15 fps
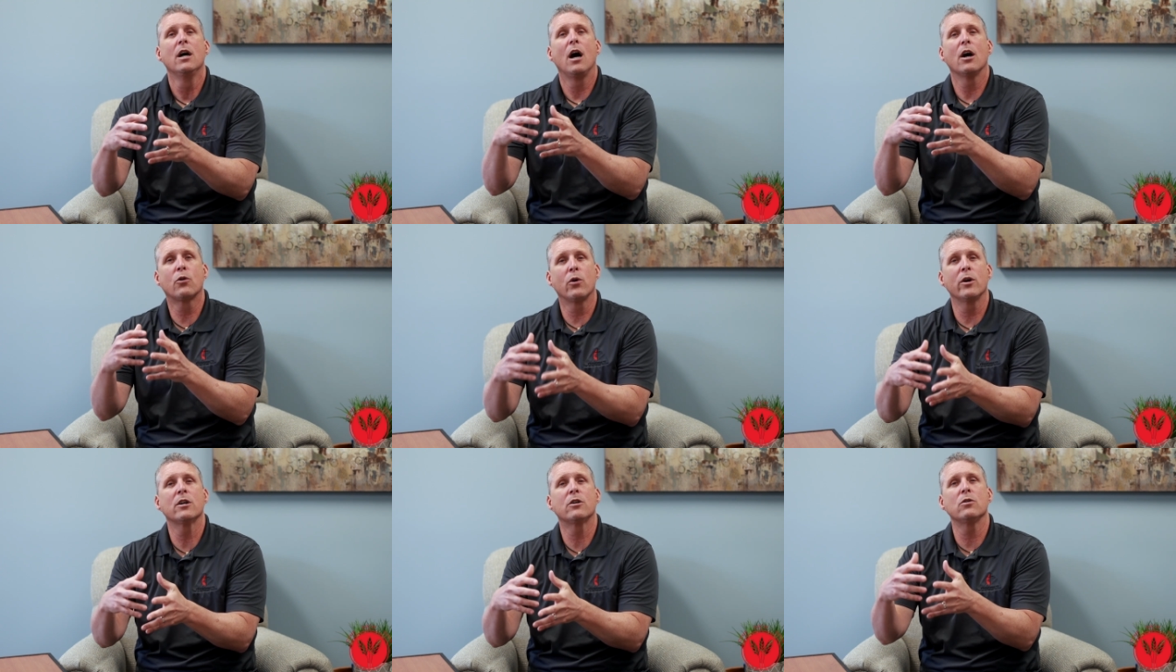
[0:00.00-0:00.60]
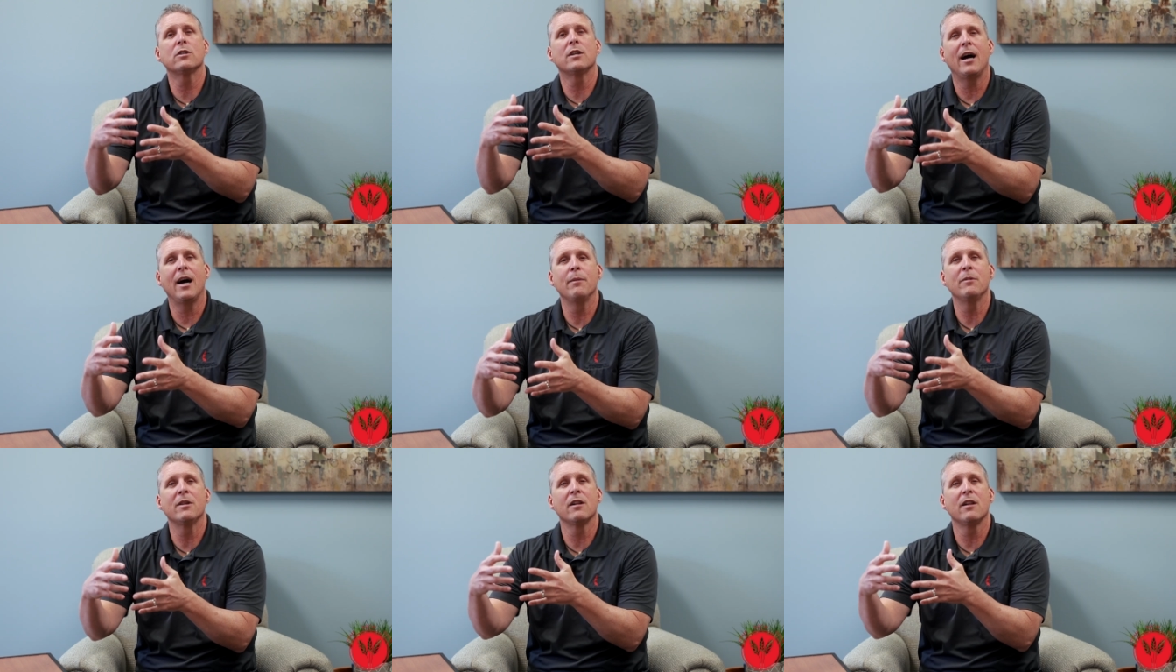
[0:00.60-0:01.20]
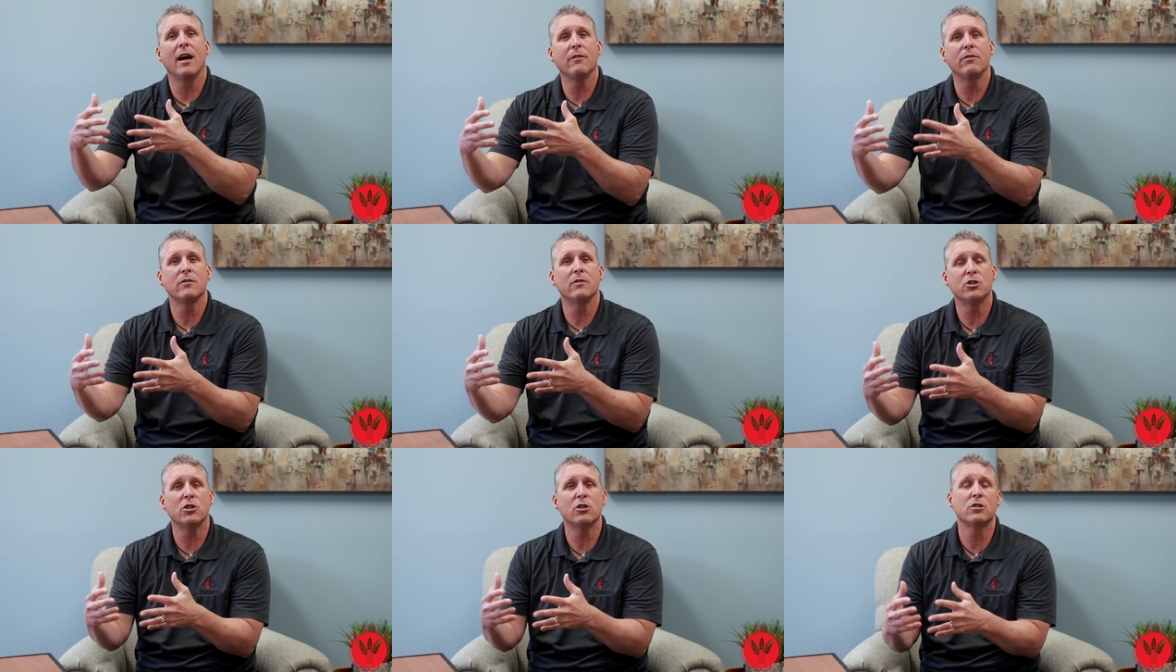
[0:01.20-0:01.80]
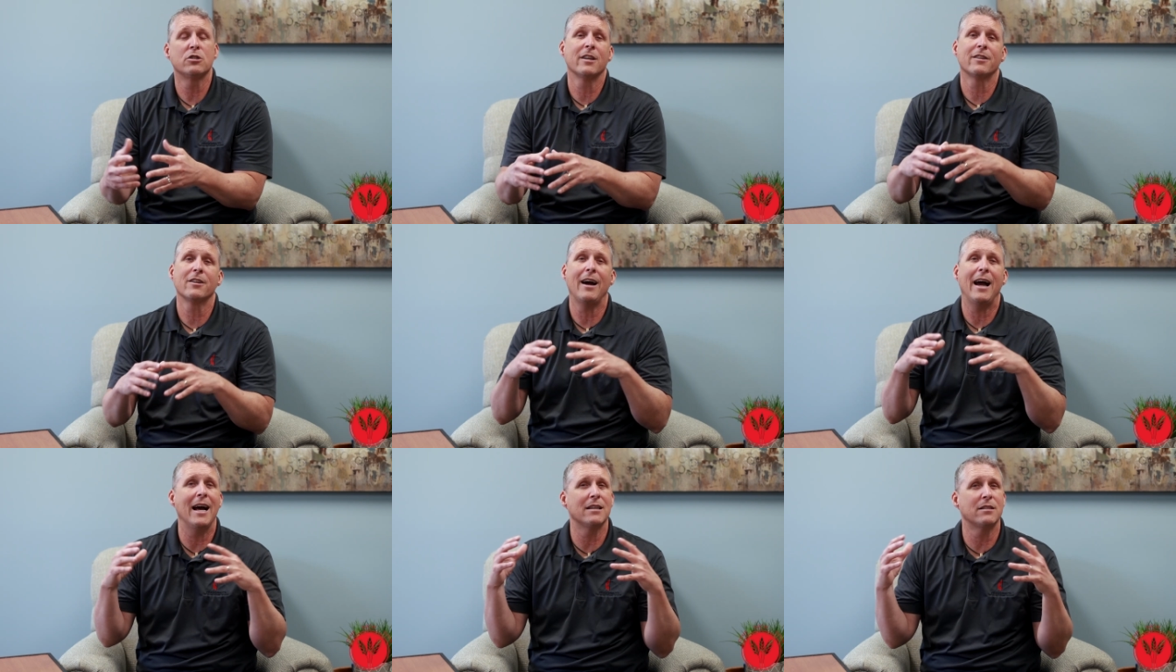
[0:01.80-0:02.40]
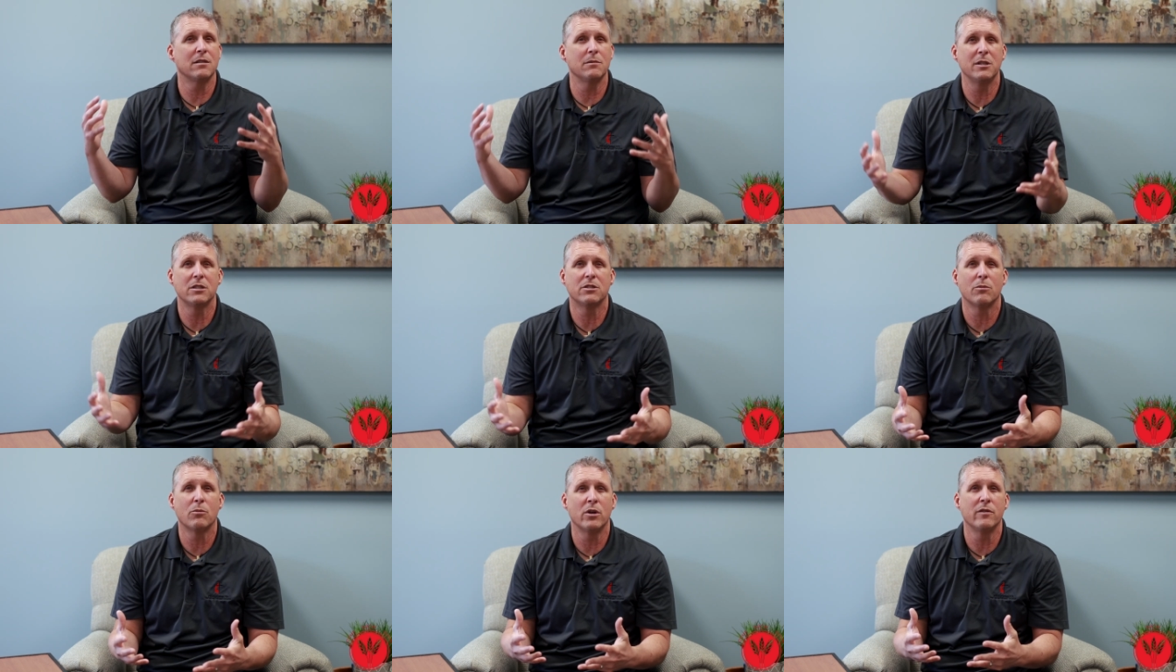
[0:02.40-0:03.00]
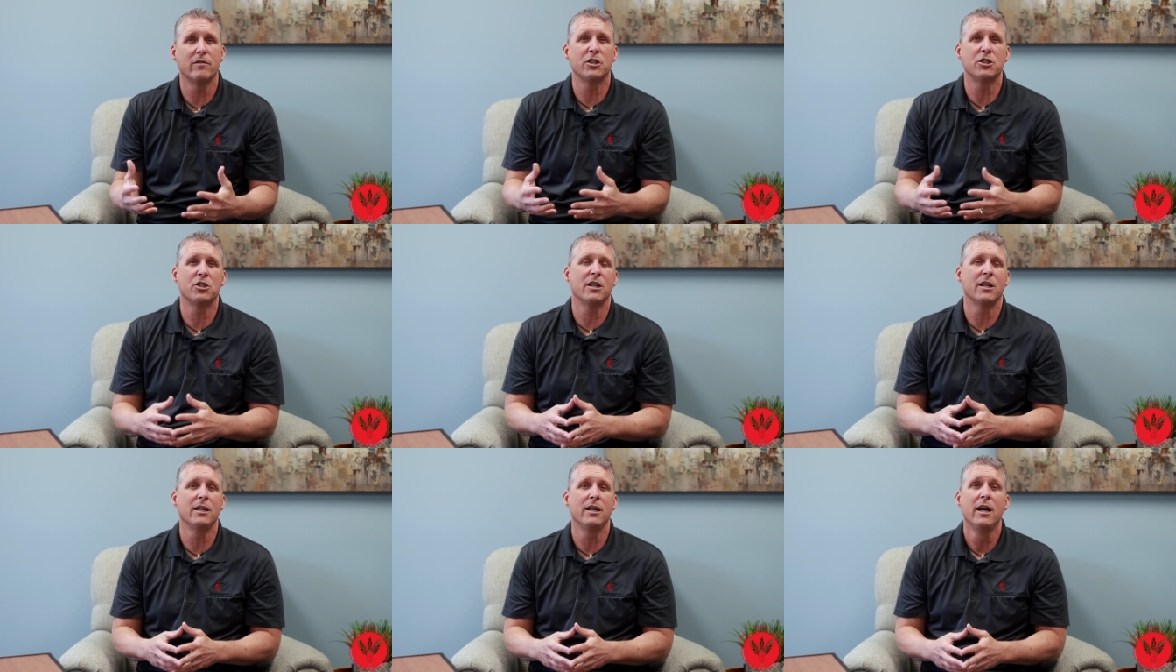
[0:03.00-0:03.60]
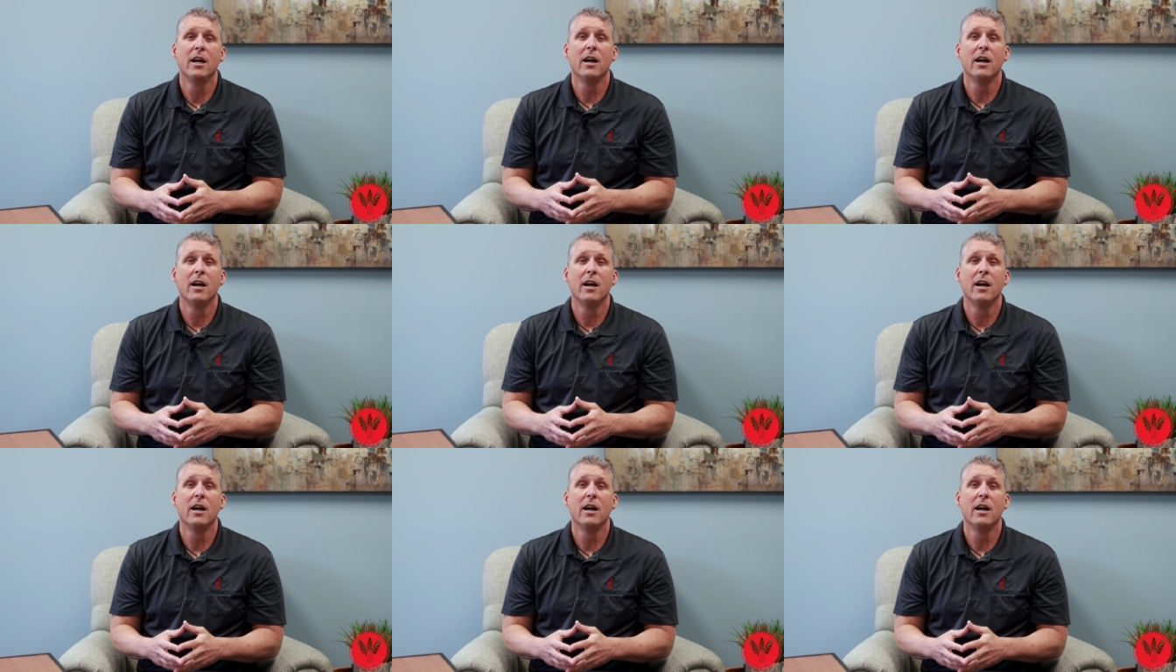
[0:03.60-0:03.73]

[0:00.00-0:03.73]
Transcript: critical time in the life of a church, that there has to be some revisioning.